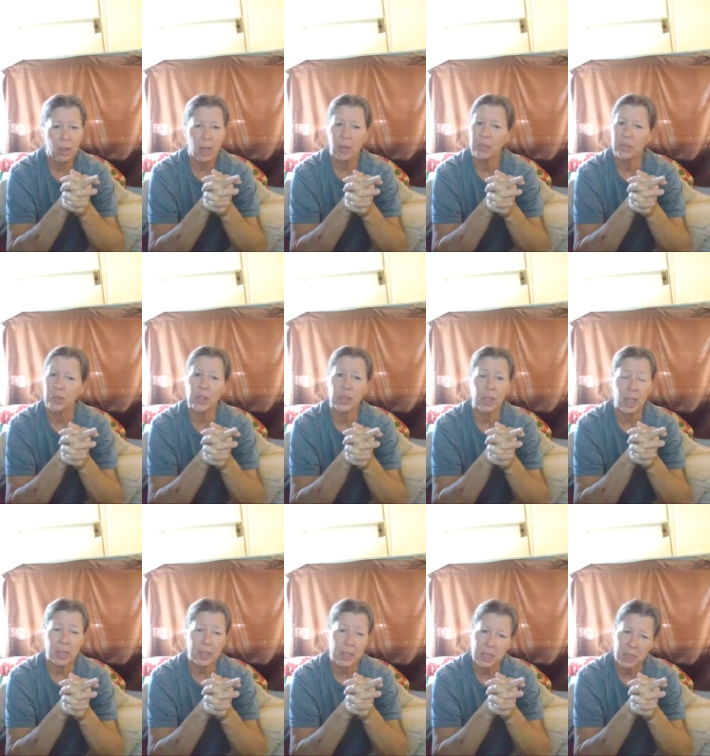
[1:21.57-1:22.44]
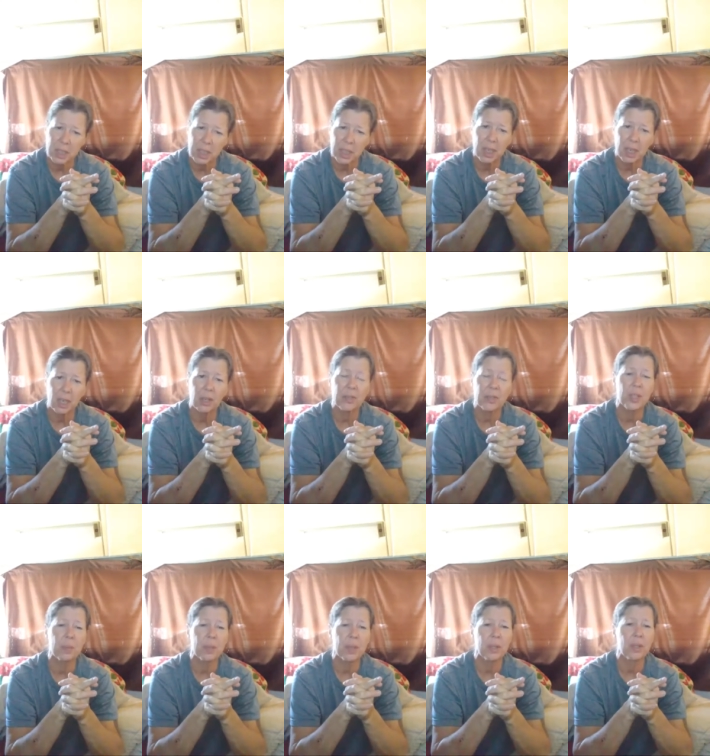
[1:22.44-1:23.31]
If you're neglecting to take care of
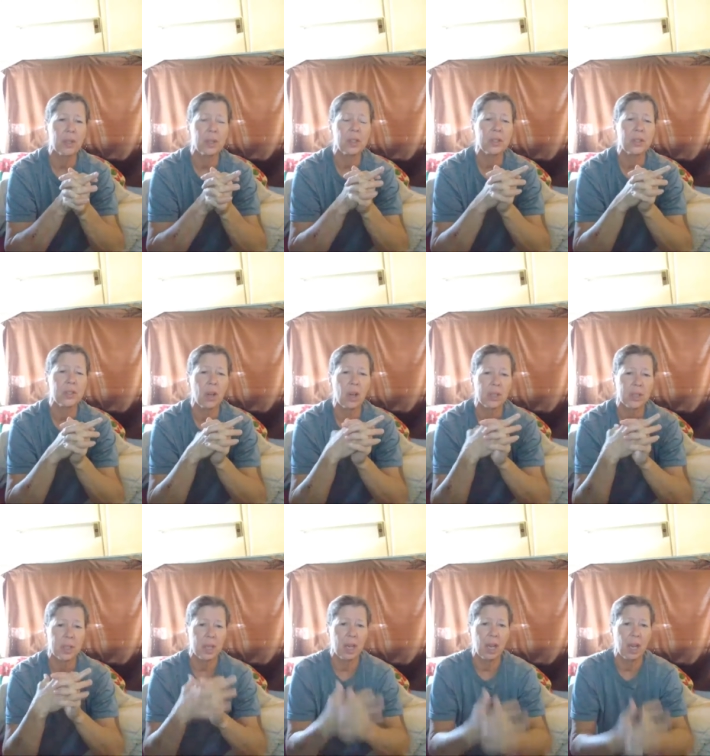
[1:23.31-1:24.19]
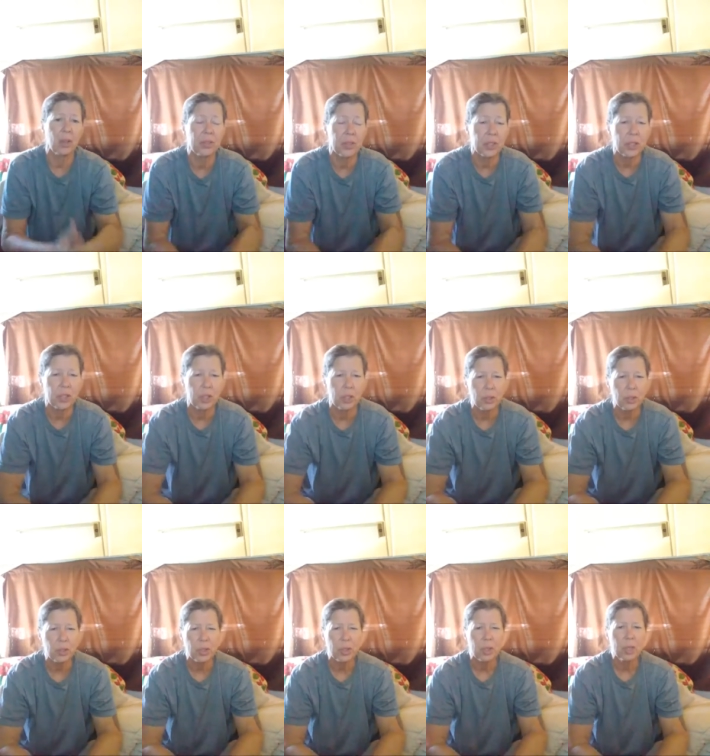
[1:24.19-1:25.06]
something that is causing health
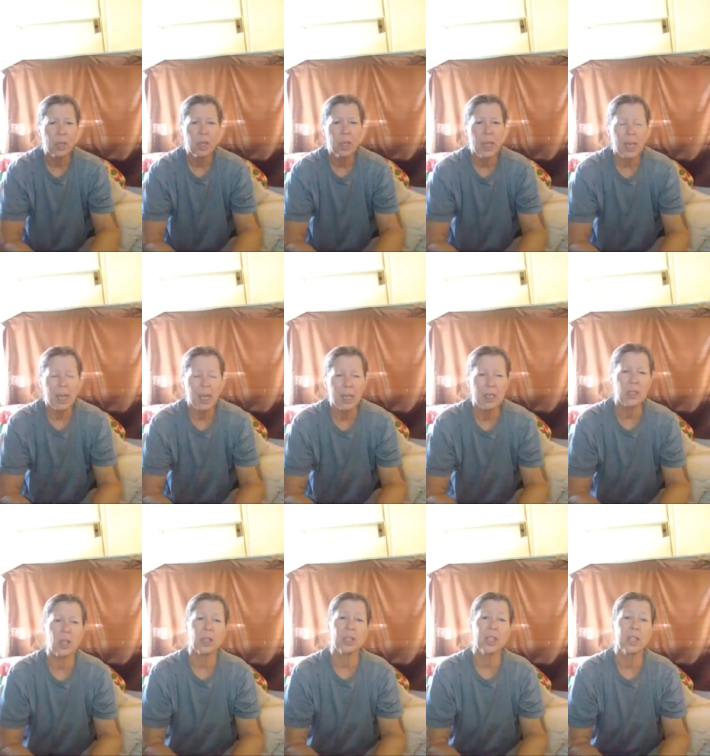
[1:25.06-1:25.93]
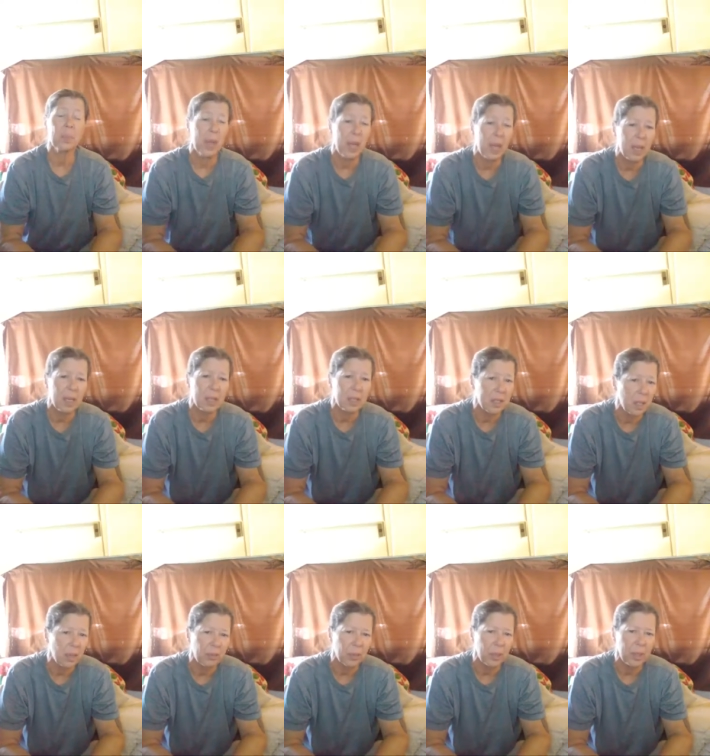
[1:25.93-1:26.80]
issues and it's causing
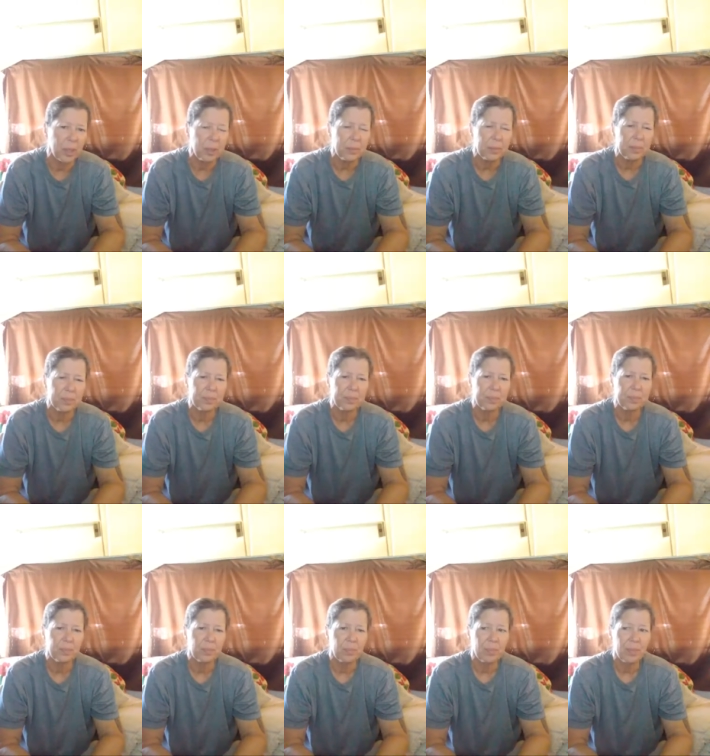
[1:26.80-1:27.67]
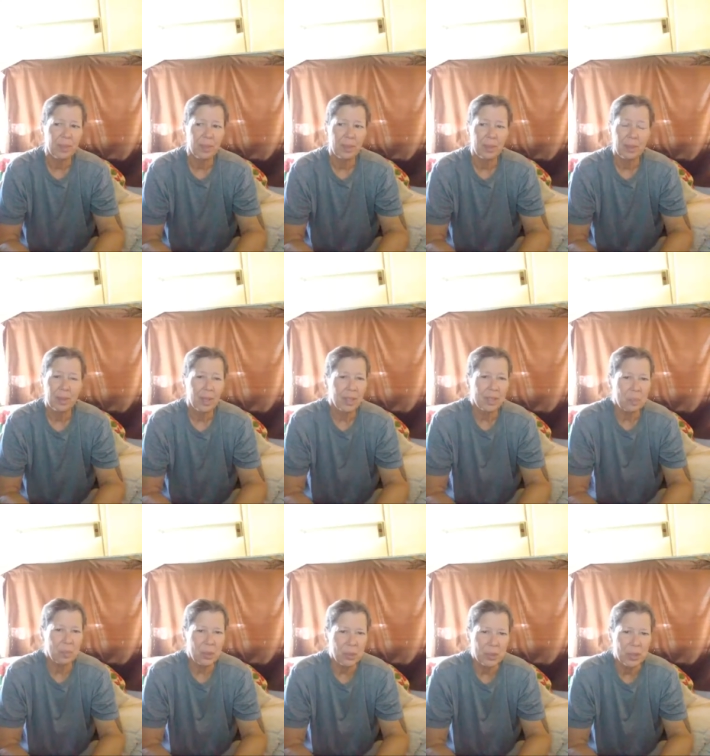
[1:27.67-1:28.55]
pain and suffering,
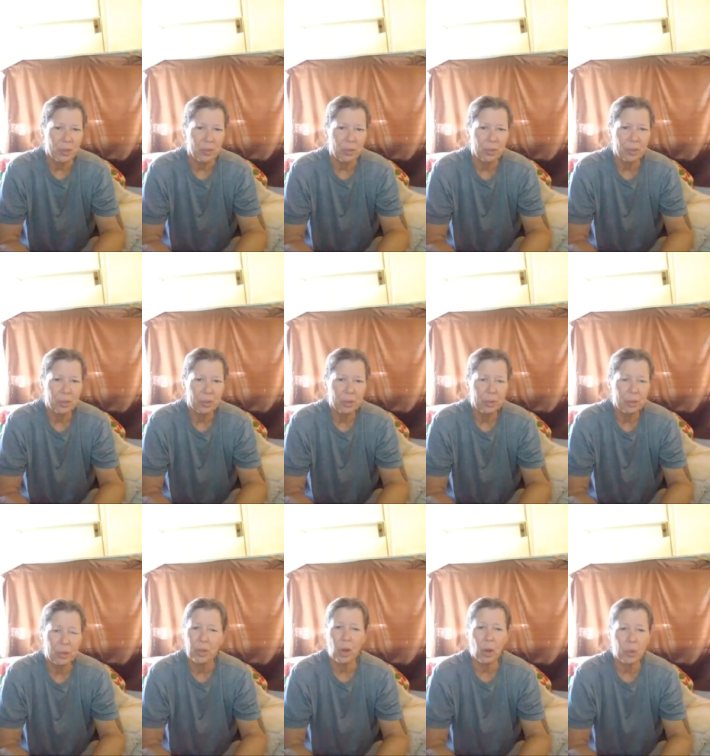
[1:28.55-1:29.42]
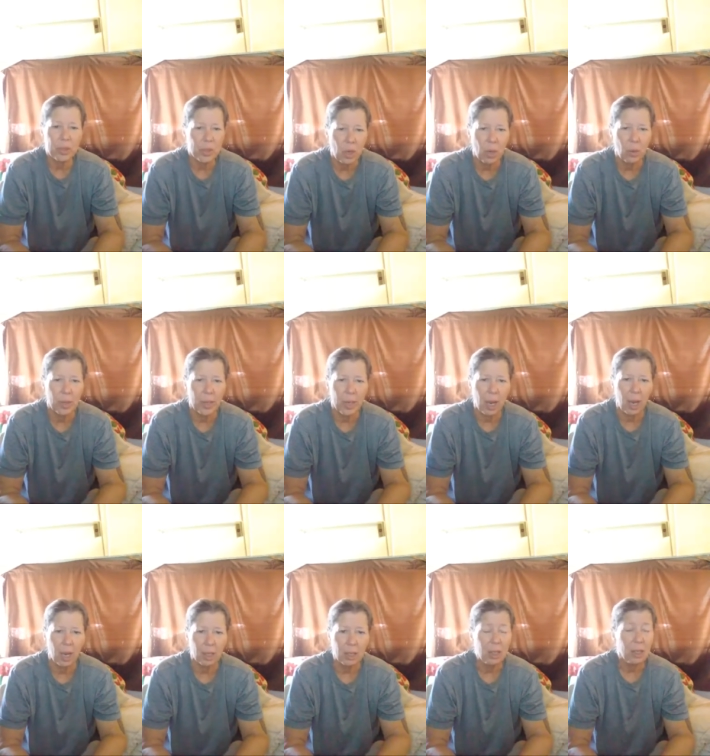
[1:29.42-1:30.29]
it's abusive. You know what's going
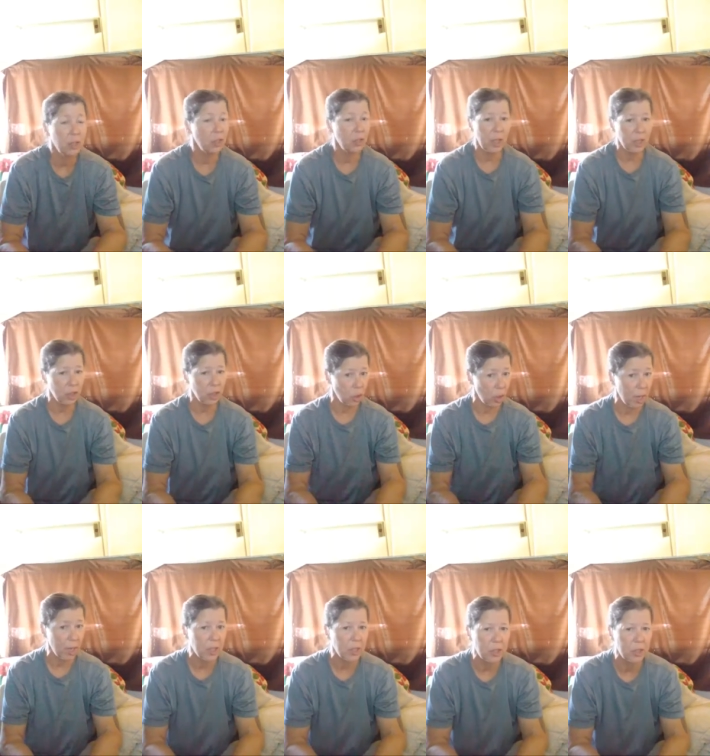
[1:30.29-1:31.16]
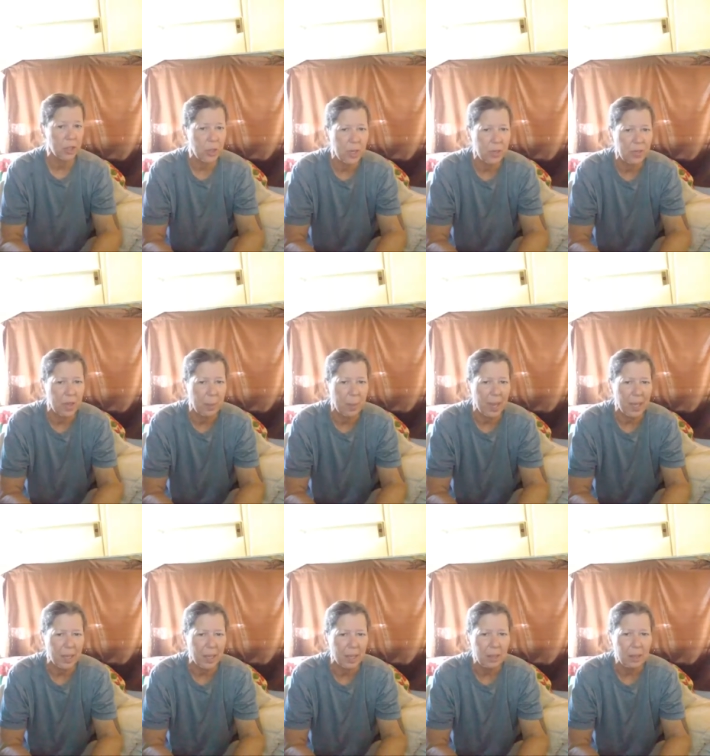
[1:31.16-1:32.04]
on. You're not trying to do anything
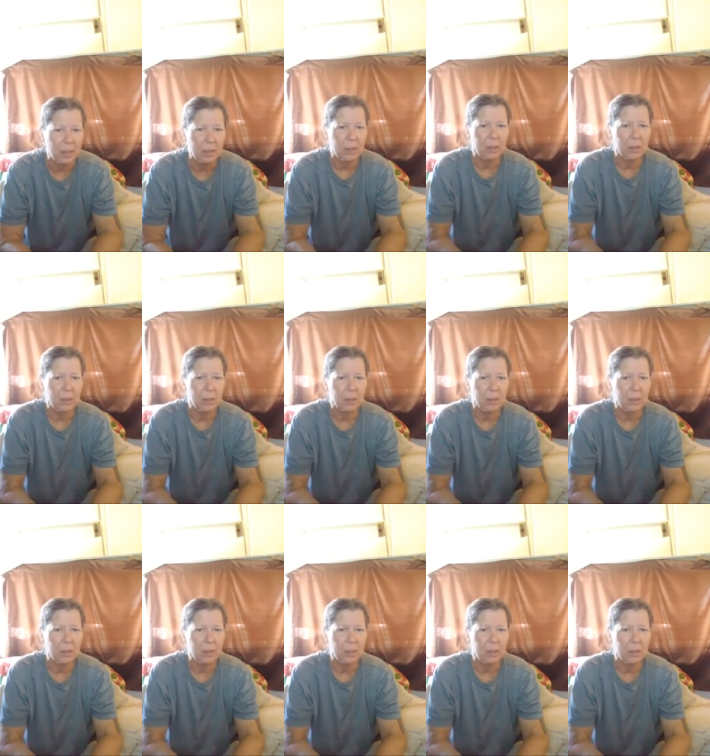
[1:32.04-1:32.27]
about it.